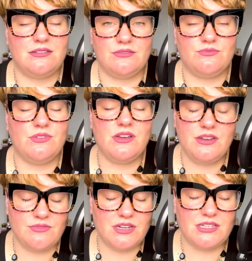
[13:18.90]

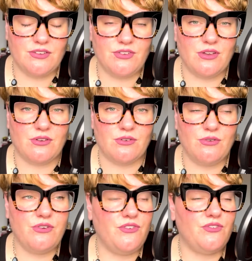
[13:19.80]
really, really difficult.
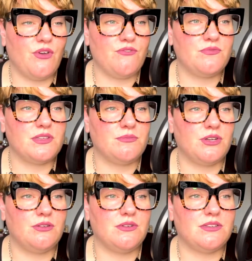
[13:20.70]
Or if you've gone from someone
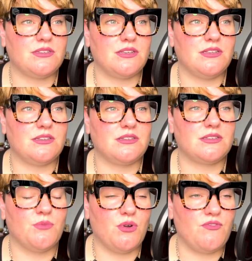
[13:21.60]
who is a
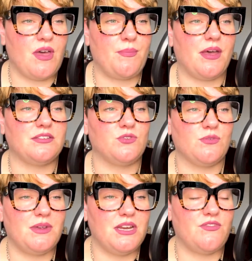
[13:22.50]
smaller fat person or a
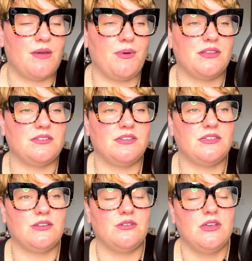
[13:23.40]
medium fat person
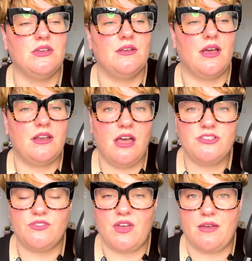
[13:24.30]
into a
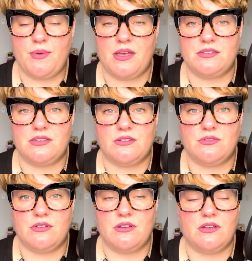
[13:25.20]
larger fat person
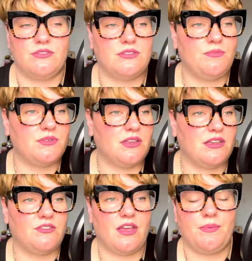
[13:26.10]
or a
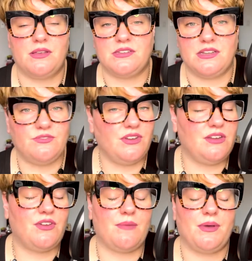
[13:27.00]
supersized fat person,
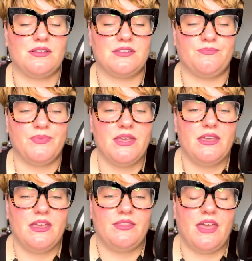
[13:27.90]
infinity fat person,
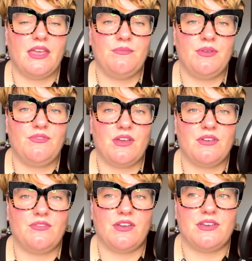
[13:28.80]
that can be
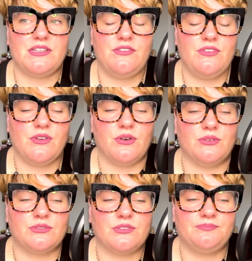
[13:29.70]
very, very
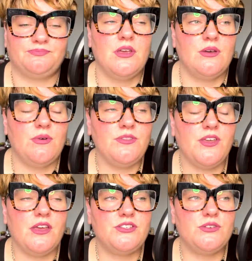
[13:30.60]
difficult. One
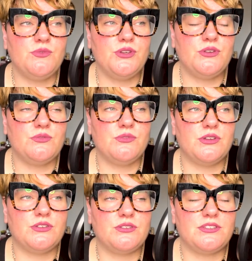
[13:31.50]
thing I do want
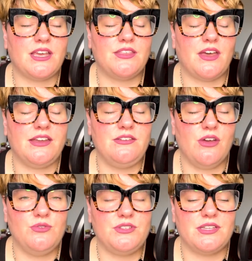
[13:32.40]
to say that I
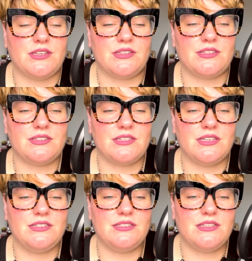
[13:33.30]
notice
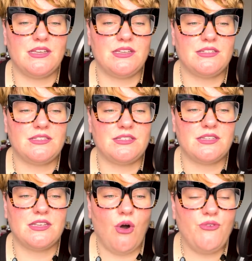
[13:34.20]
is
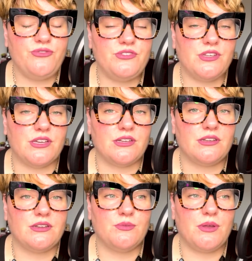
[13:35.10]
that
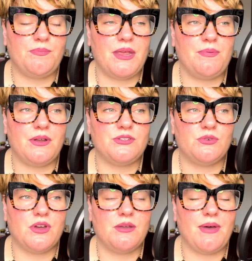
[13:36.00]
often when people are
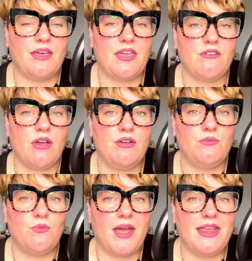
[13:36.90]
talking about their
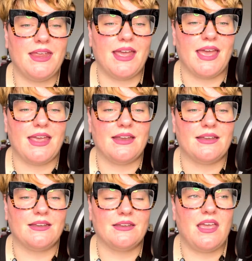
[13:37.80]
own weight
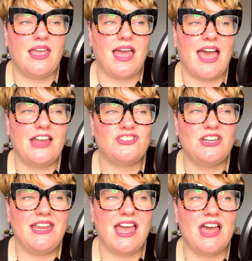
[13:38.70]
gain, they
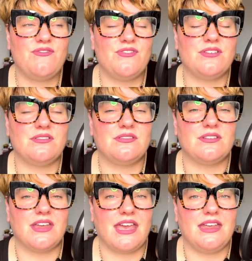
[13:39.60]
actually haven't
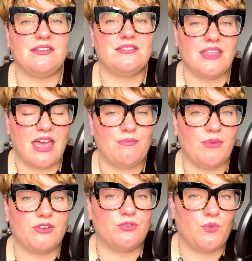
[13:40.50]
gained that
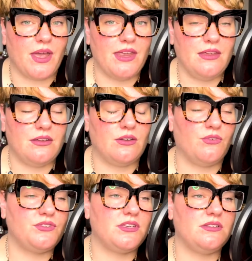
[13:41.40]
much weight.
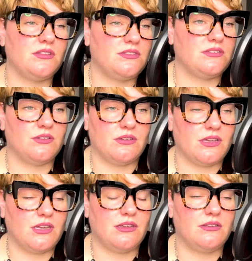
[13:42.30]
Obviously, this is
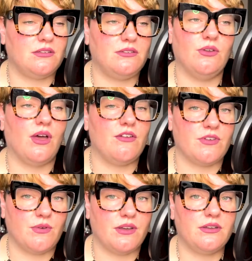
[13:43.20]
not
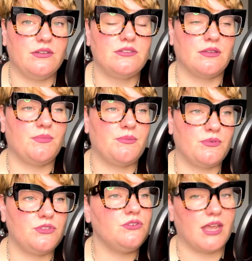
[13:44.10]
everyone. Some people
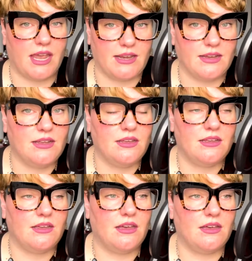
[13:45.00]
do gain
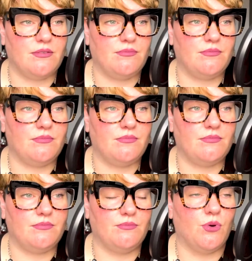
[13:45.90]

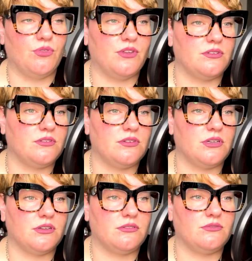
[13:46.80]
more than, you
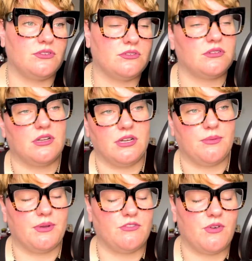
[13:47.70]
know, just a little
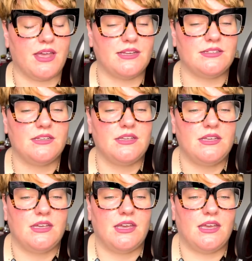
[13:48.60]
bit of weight.
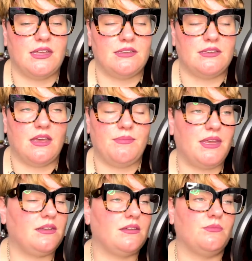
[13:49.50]
And I
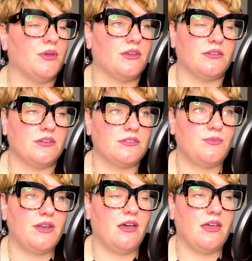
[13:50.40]
mean, oh my goodness,
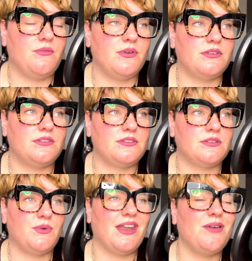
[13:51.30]
when I was
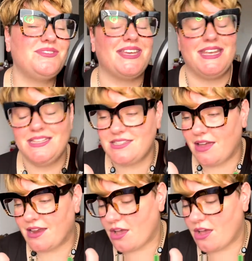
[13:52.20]
in diet